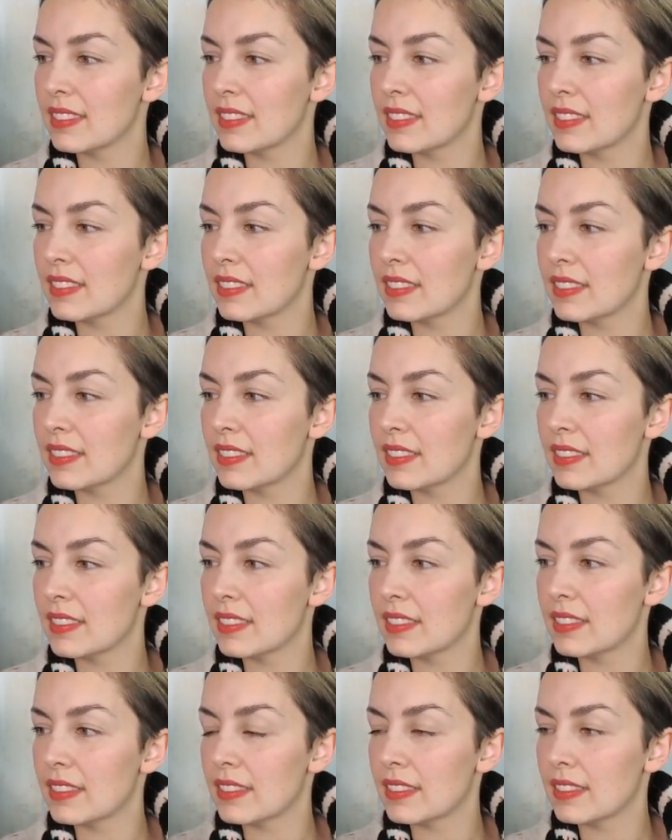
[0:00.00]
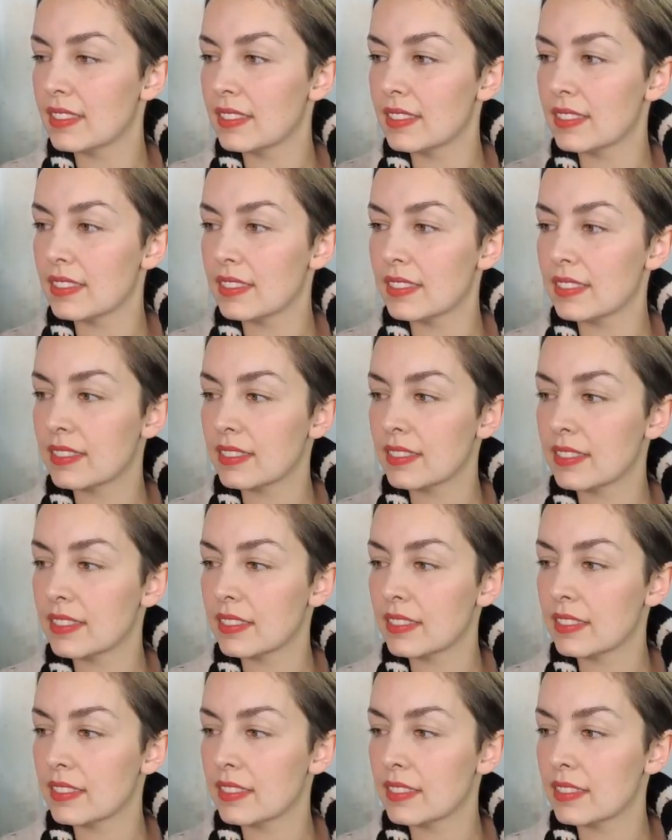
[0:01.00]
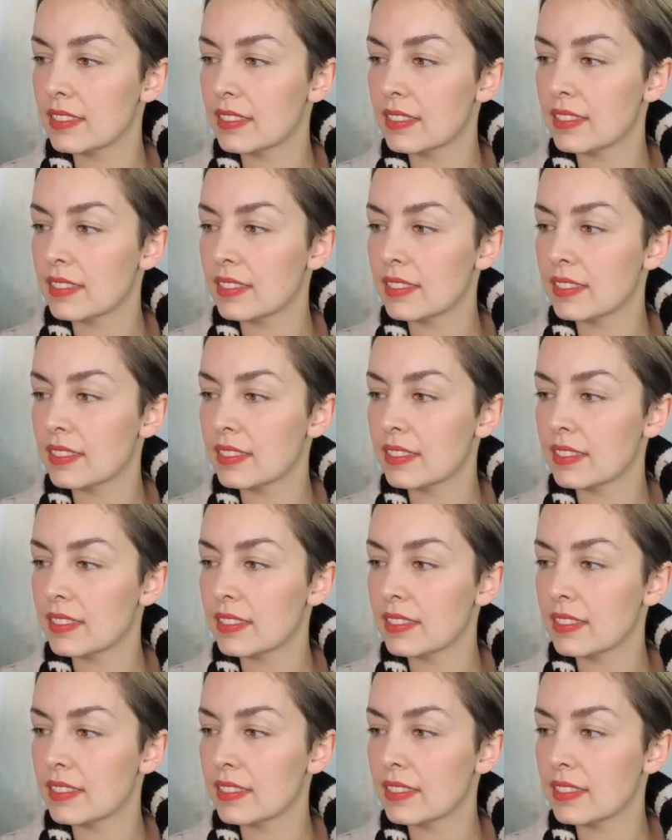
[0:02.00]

No words are spoken by the person on screen.